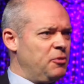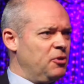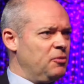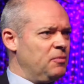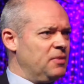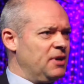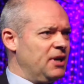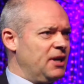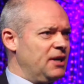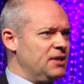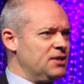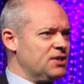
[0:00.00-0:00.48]

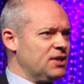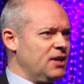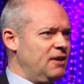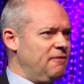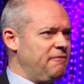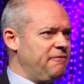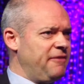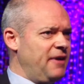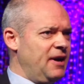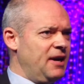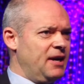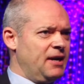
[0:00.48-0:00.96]
updates get
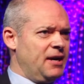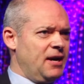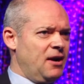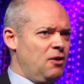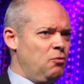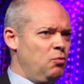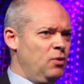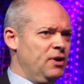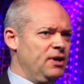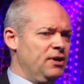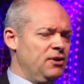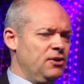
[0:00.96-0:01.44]
fired
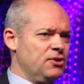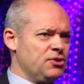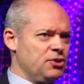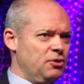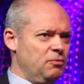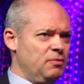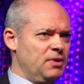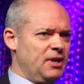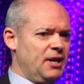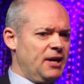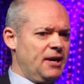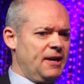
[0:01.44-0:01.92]
down, Windows
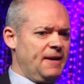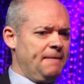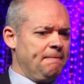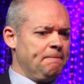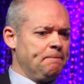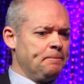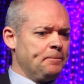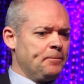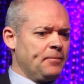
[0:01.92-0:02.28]
update,